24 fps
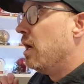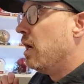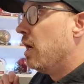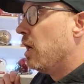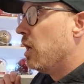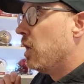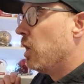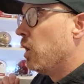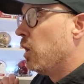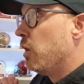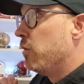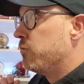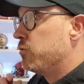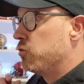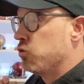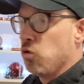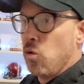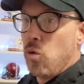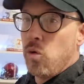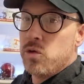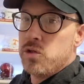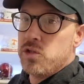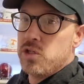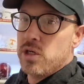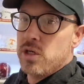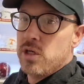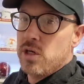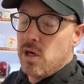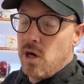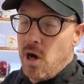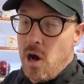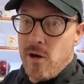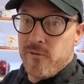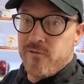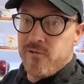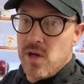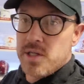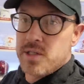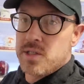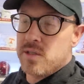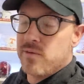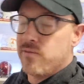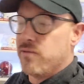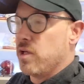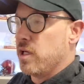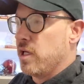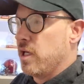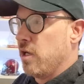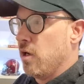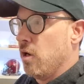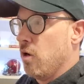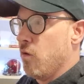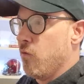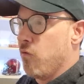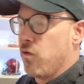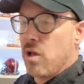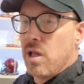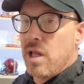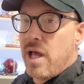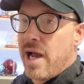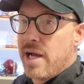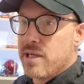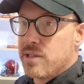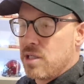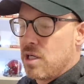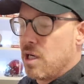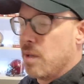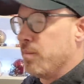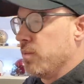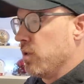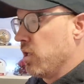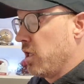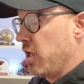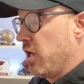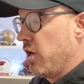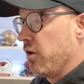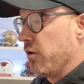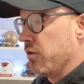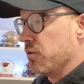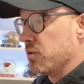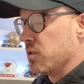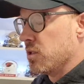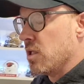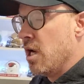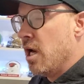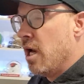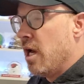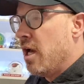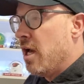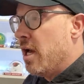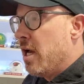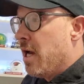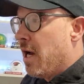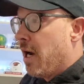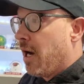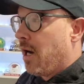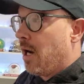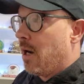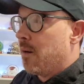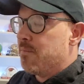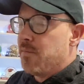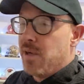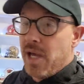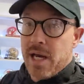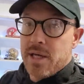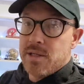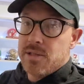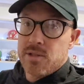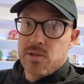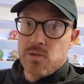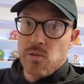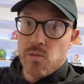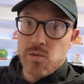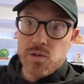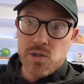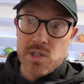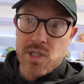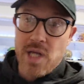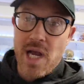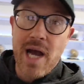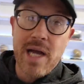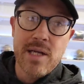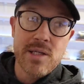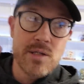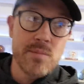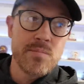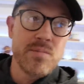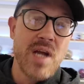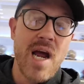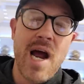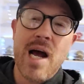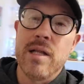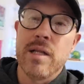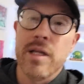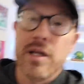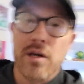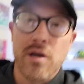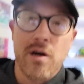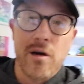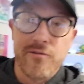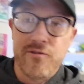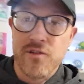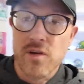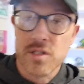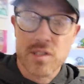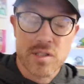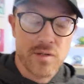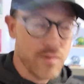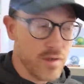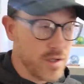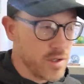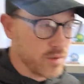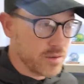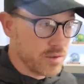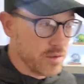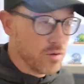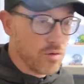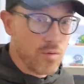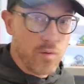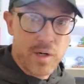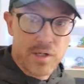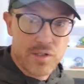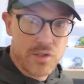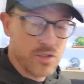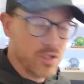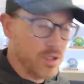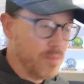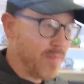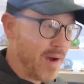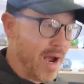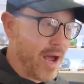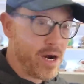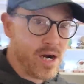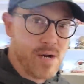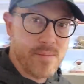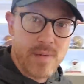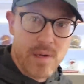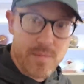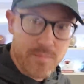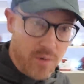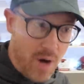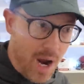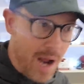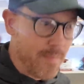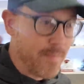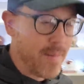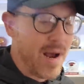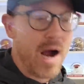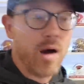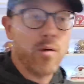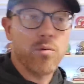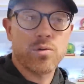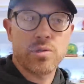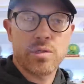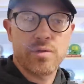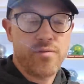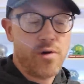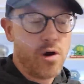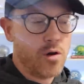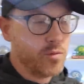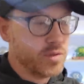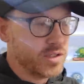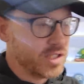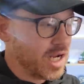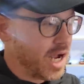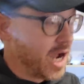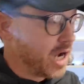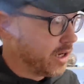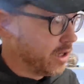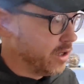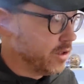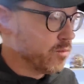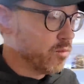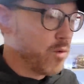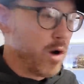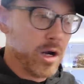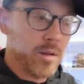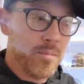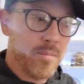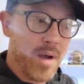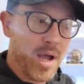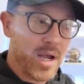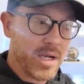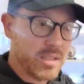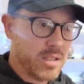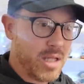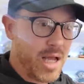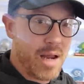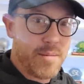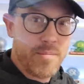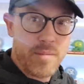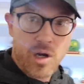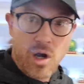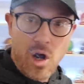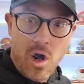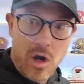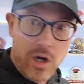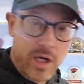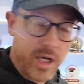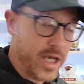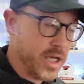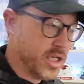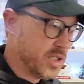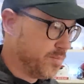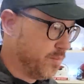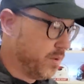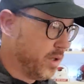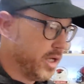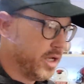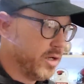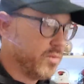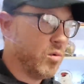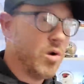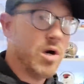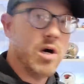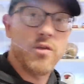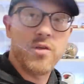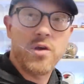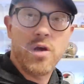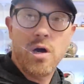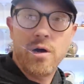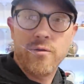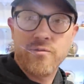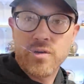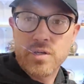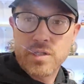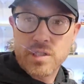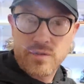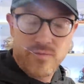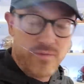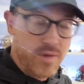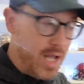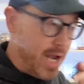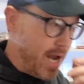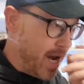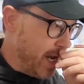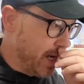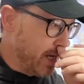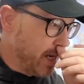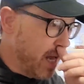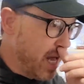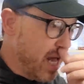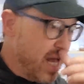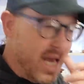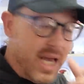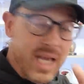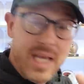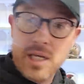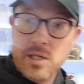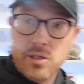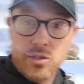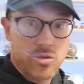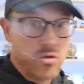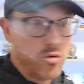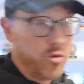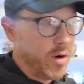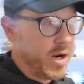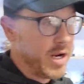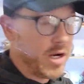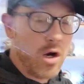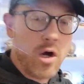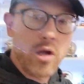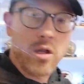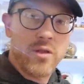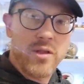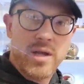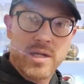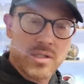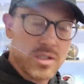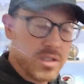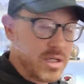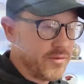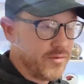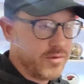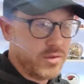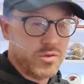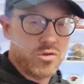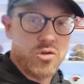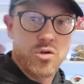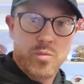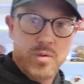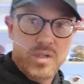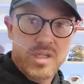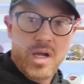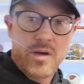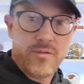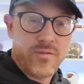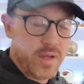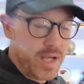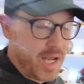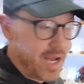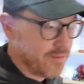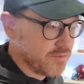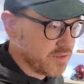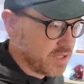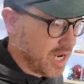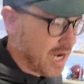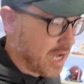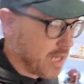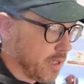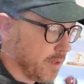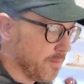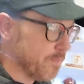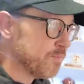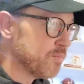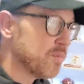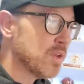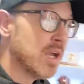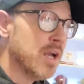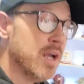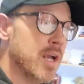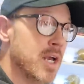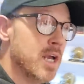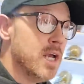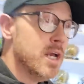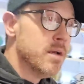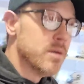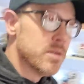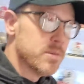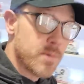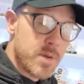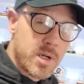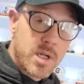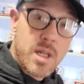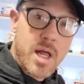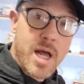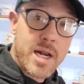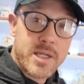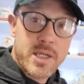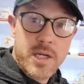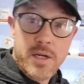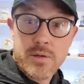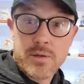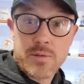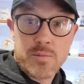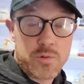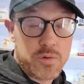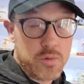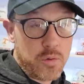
of Georgia offensively over the last couple of years. Yes, Georgia's got some talent offensively. There's no question about it. I mean, Brock Bowers, you've always got good running backs. Ladd McConkey has played well. The offensive line is great. All of that stuff is true. We definitely have talent. It's been a lot of years where